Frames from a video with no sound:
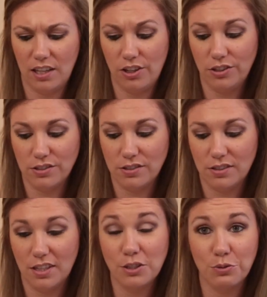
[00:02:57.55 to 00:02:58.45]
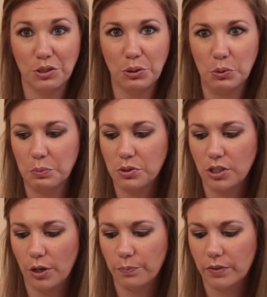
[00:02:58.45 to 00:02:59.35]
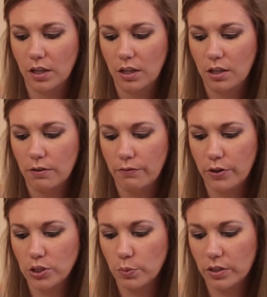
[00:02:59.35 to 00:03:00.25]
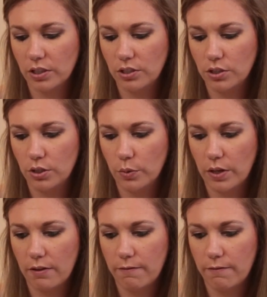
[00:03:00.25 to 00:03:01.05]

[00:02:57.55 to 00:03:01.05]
It is, it's really cool. So First, we're gonna do